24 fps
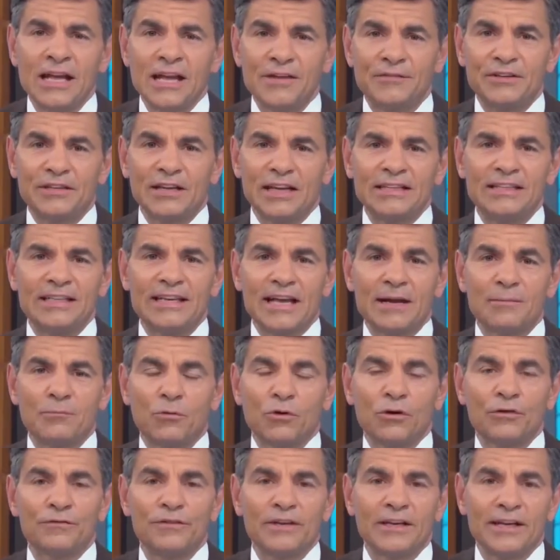If you'd like to get
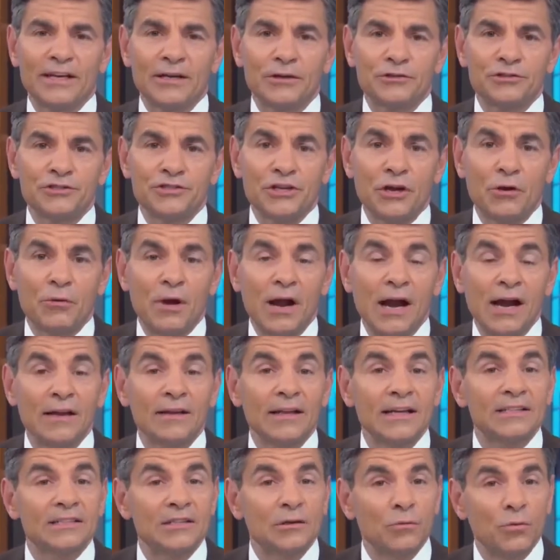more videos, show
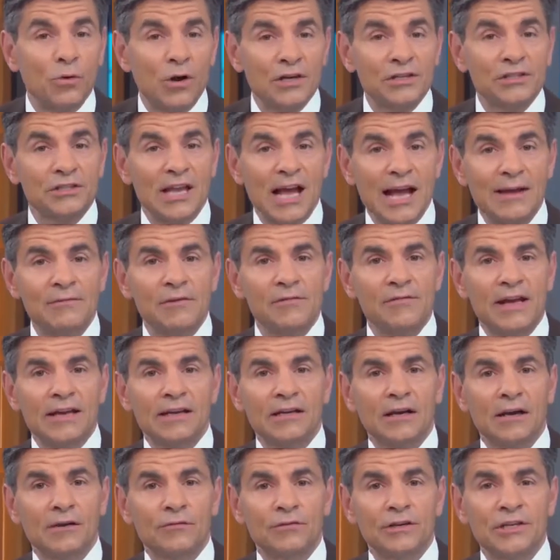highlights, and watch live
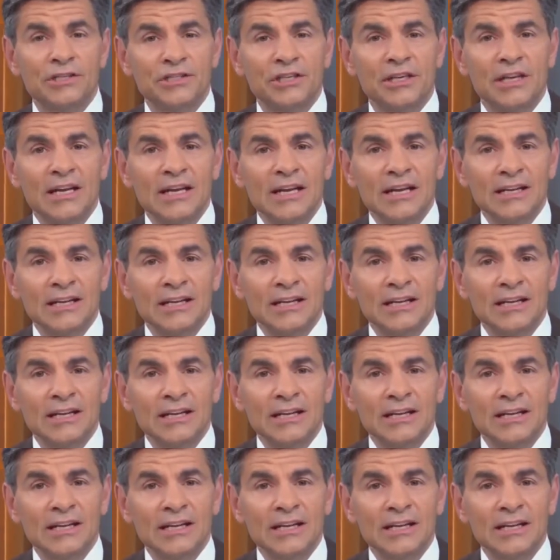event coverage,